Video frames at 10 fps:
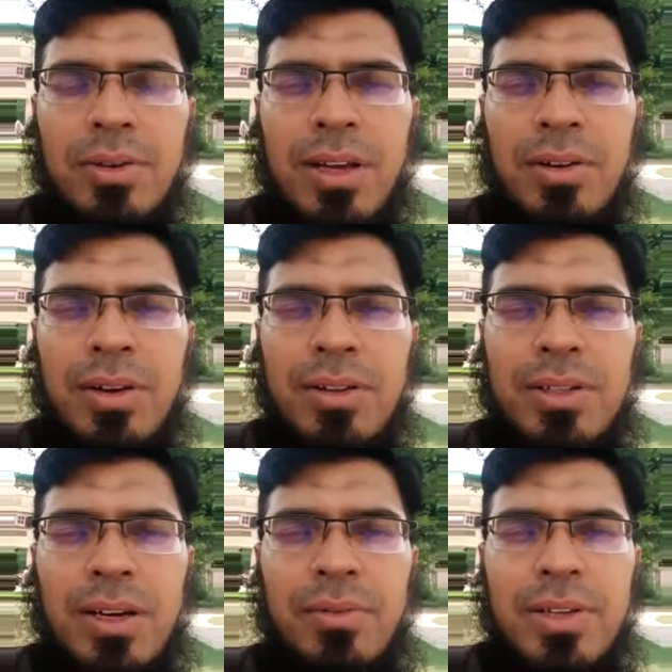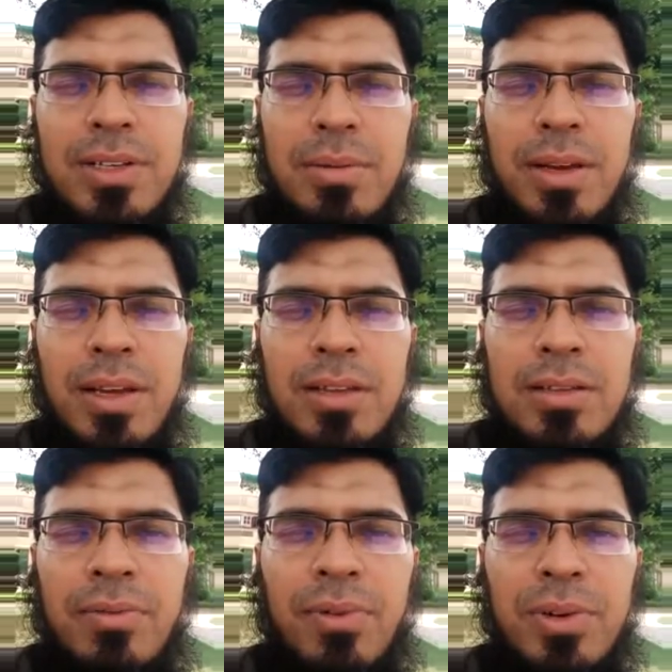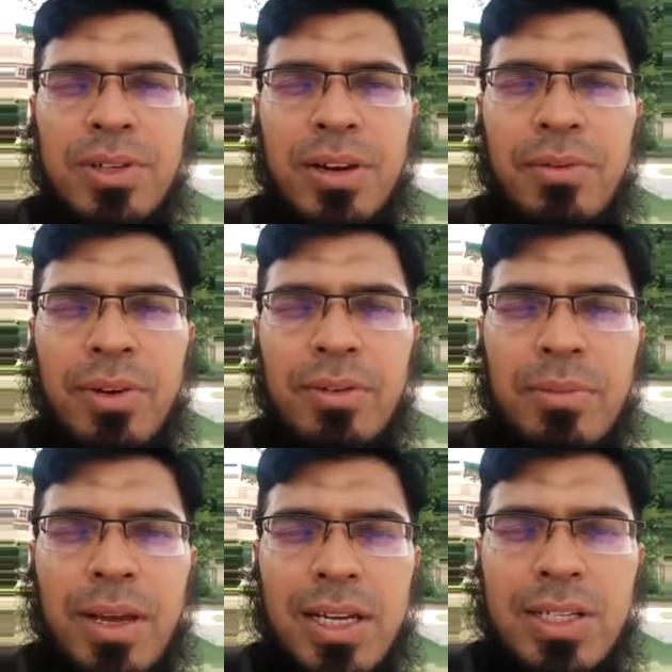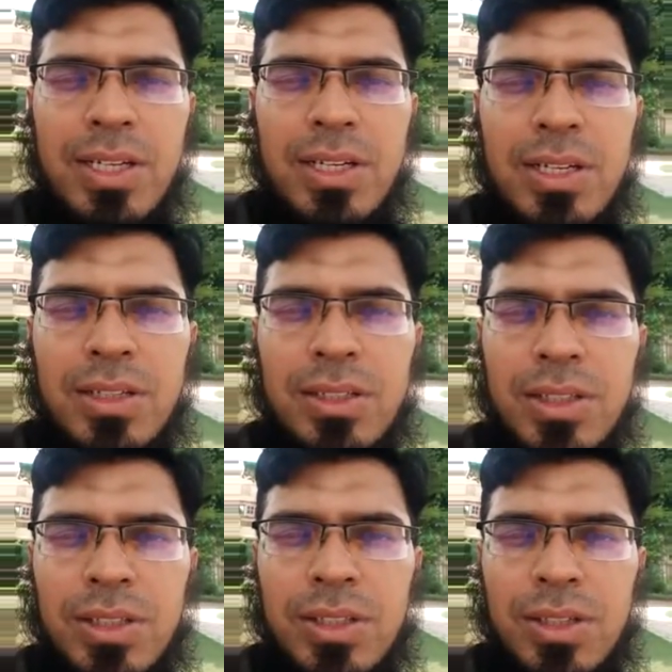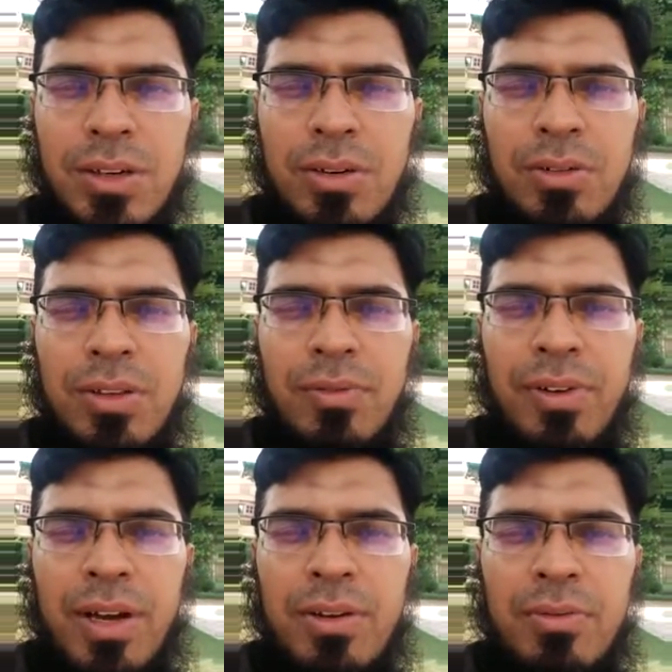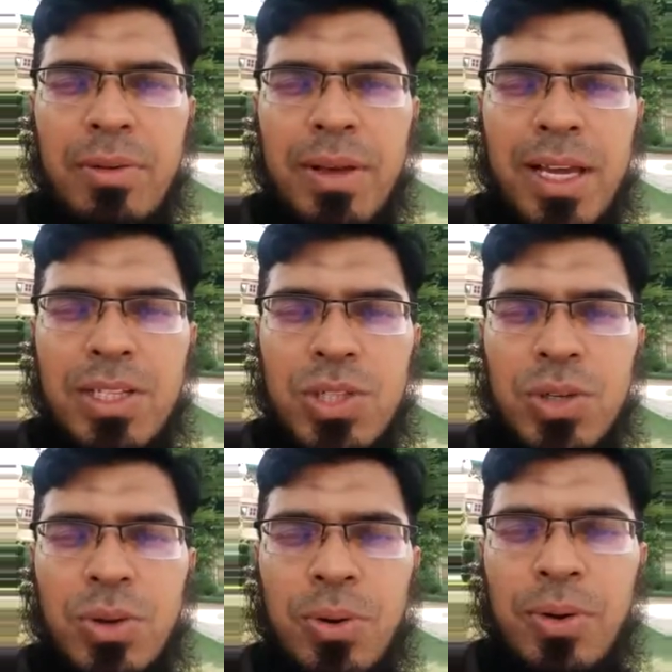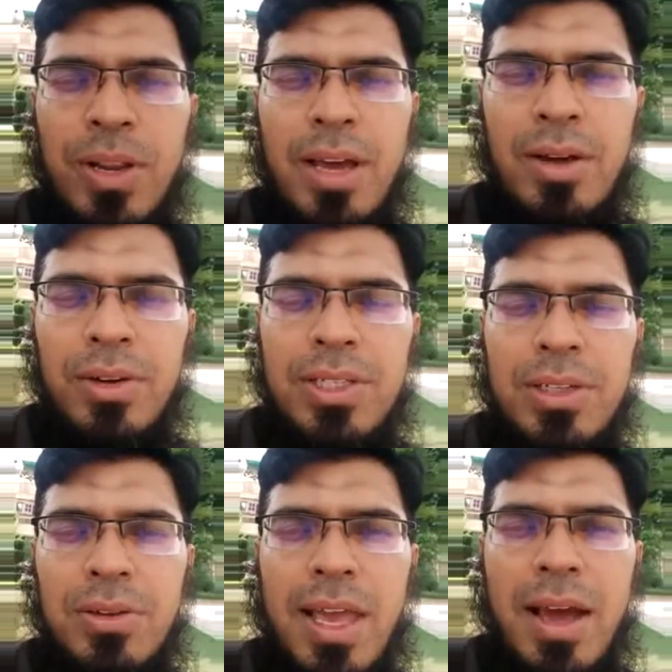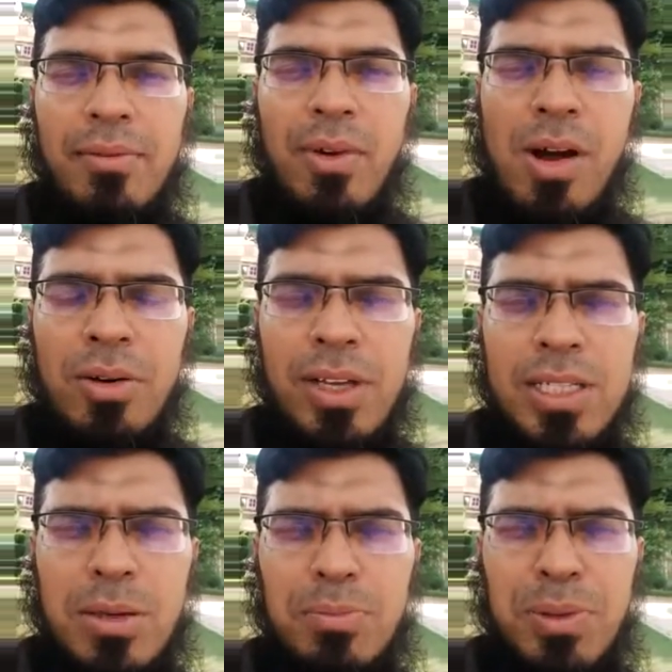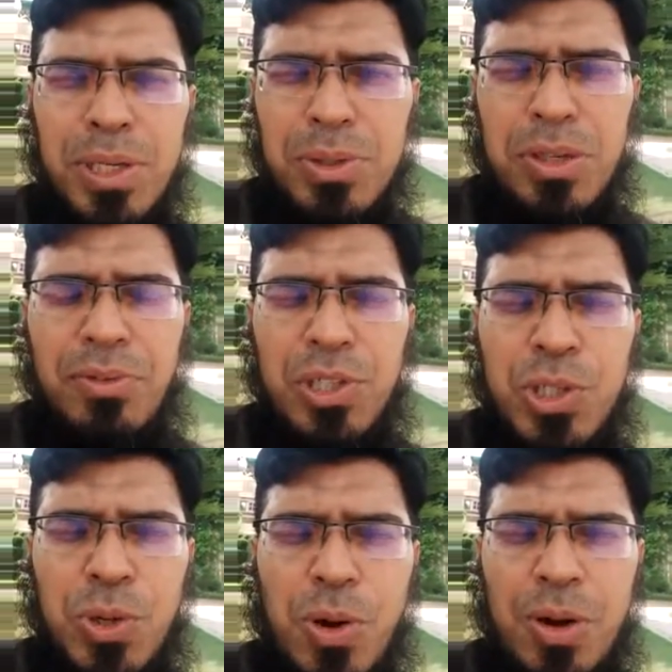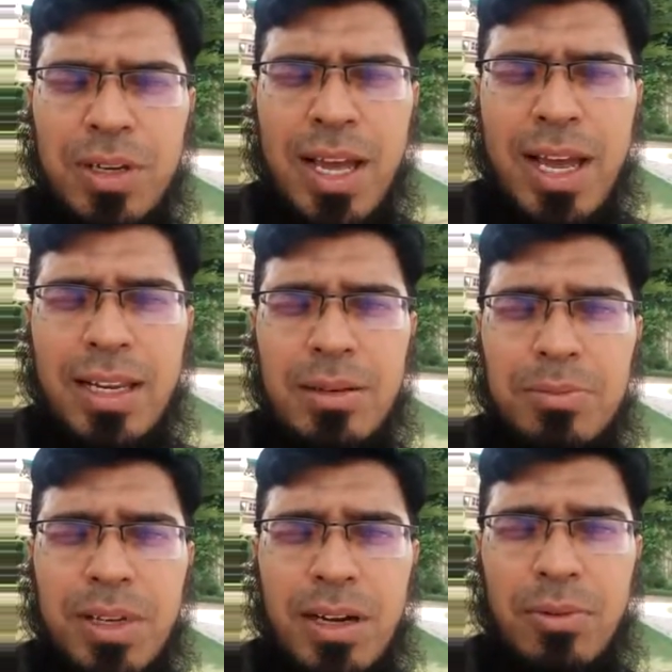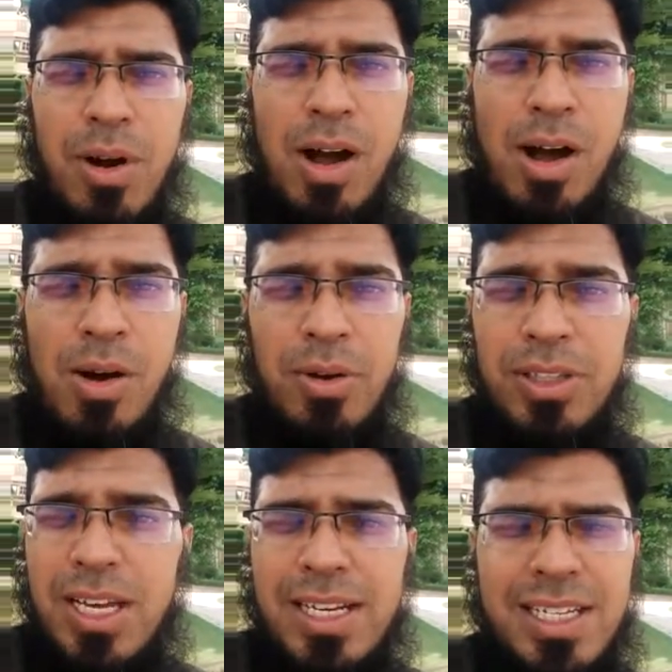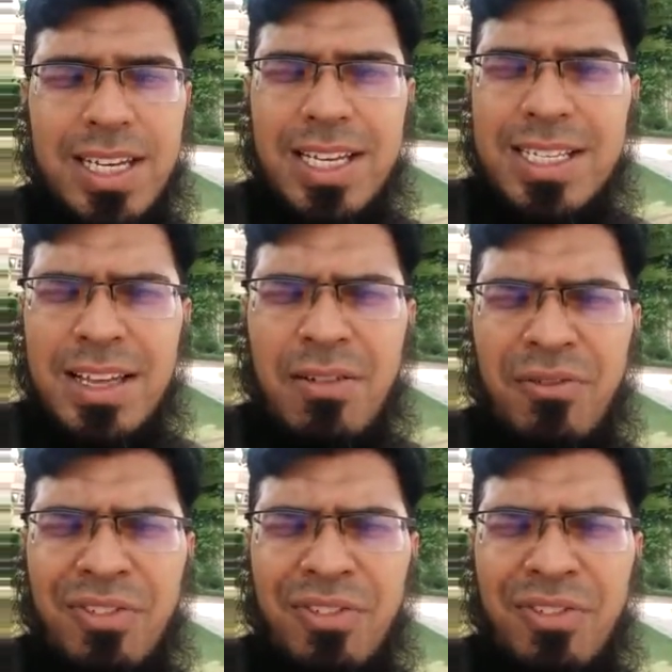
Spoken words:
Now another delivery coming in. It's a 4 delivery of the match, of the final of the match. So now it's in the gap. Wow, that's a beautiful shot, Andy. Yeah, wow, that is a